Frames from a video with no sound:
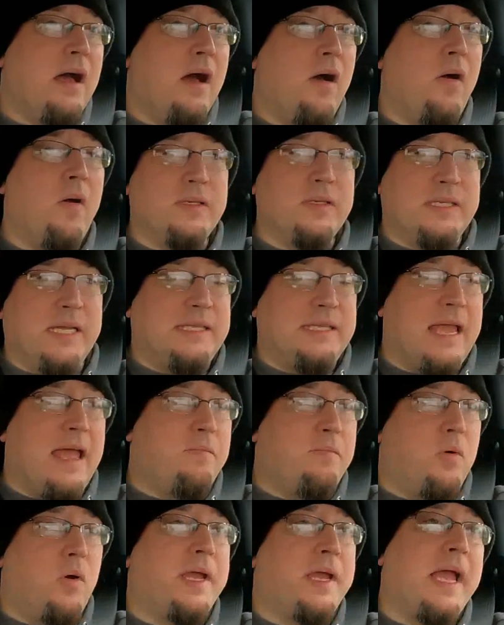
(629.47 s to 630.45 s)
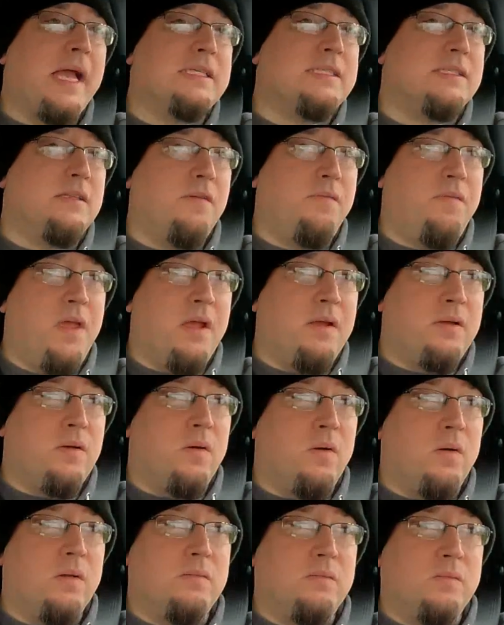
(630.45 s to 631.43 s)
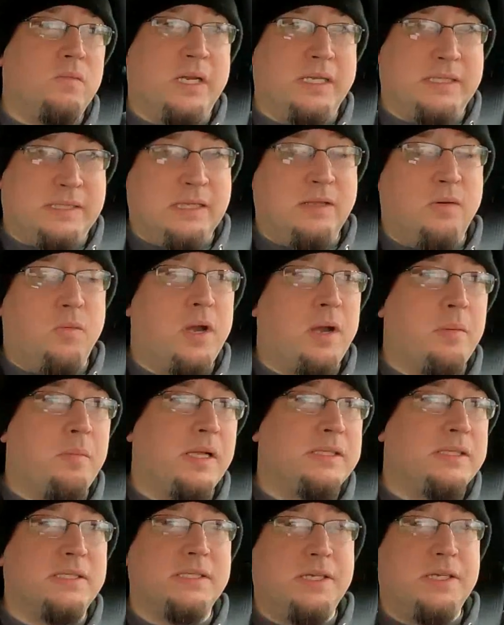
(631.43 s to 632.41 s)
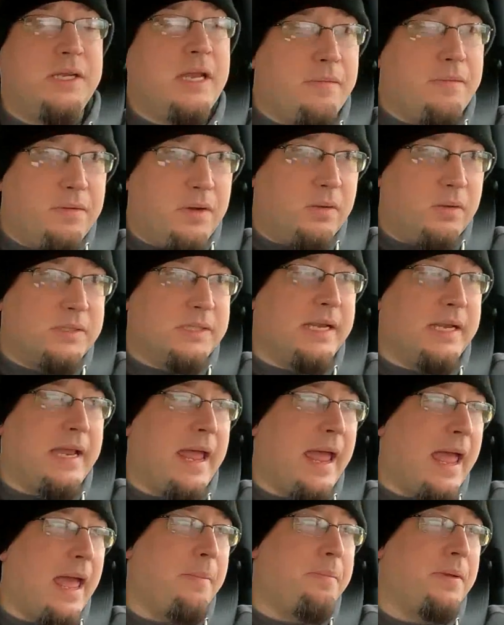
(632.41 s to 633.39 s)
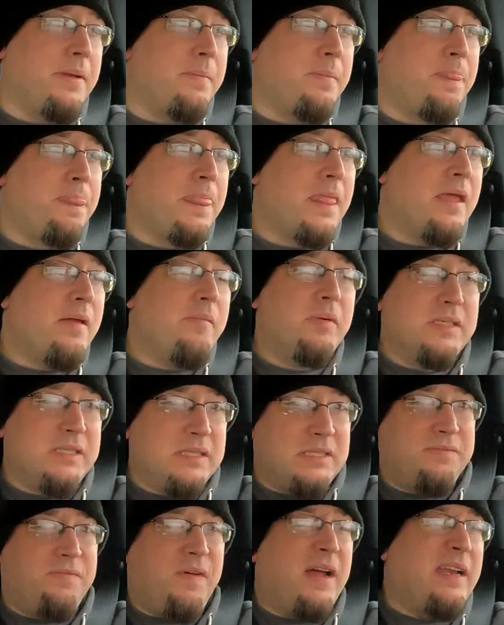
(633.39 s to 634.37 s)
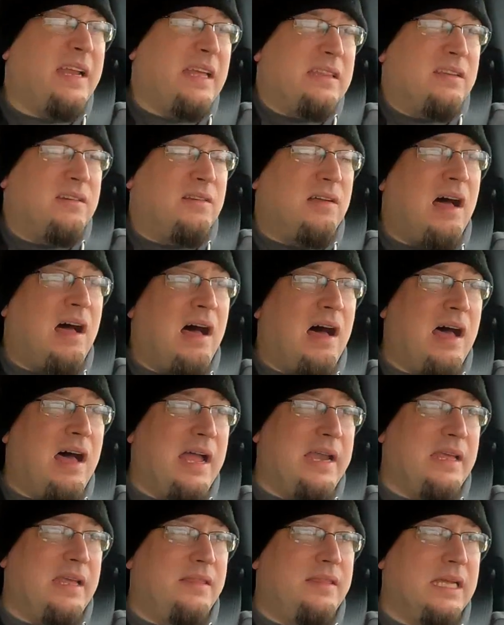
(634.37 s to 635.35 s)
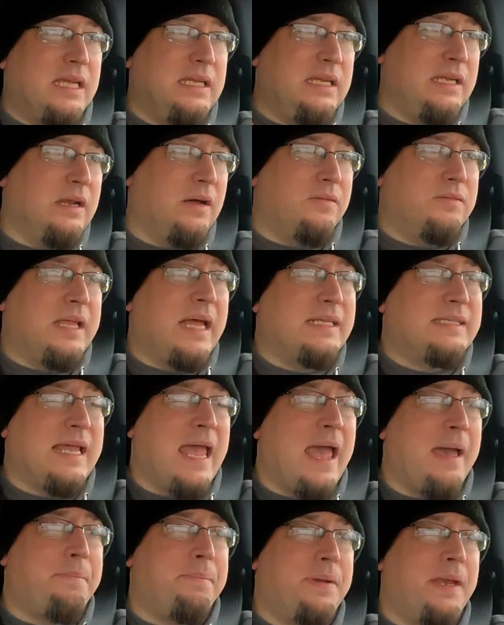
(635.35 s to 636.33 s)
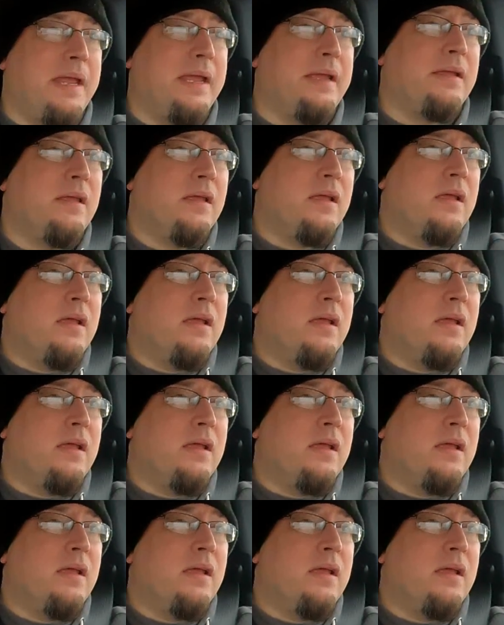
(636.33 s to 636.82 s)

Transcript: I always like to have more gas in the vehicle when it's in the winter months, because you never know what's going to happen. But just find it a little odd that, you know, that's happening.